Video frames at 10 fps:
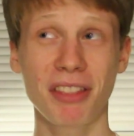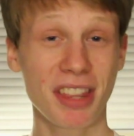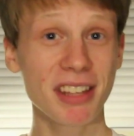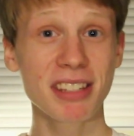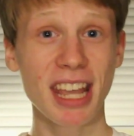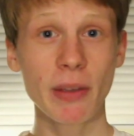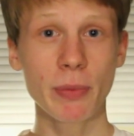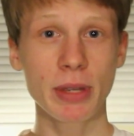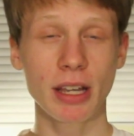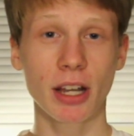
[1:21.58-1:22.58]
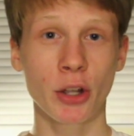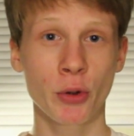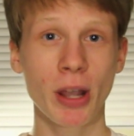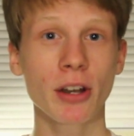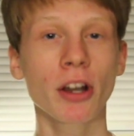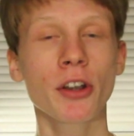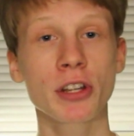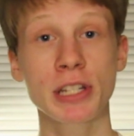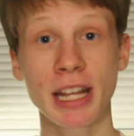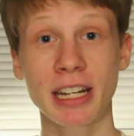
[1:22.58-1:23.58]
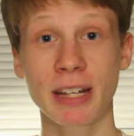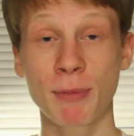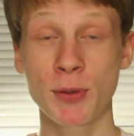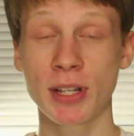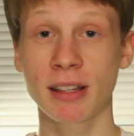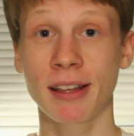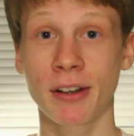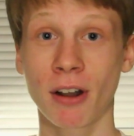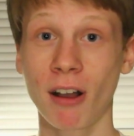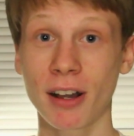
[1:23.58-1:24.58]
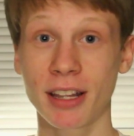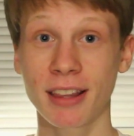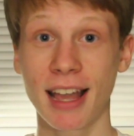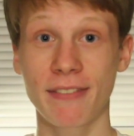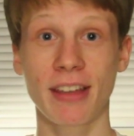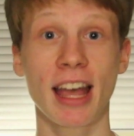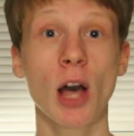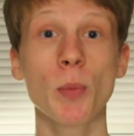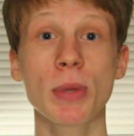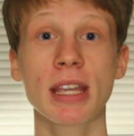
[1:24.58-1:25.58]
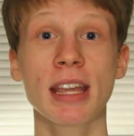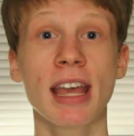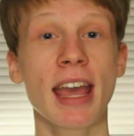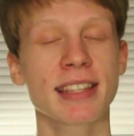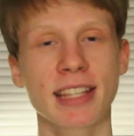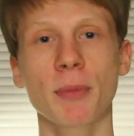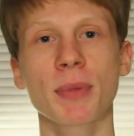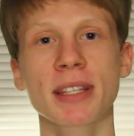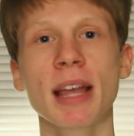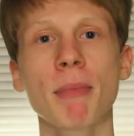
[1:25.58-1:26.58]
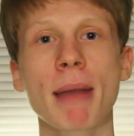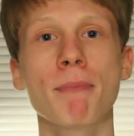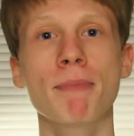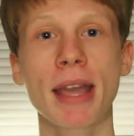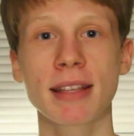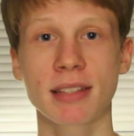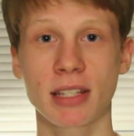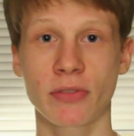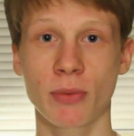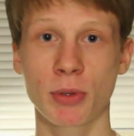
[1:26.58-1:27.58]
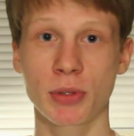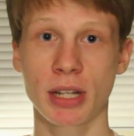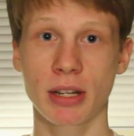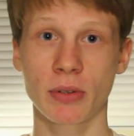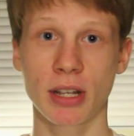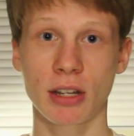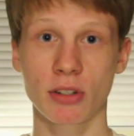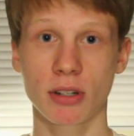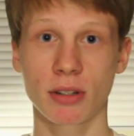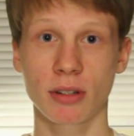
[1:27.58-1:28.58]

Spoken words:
this gave me a greater understanding of music later on in life. It helped me set my basis for music notation.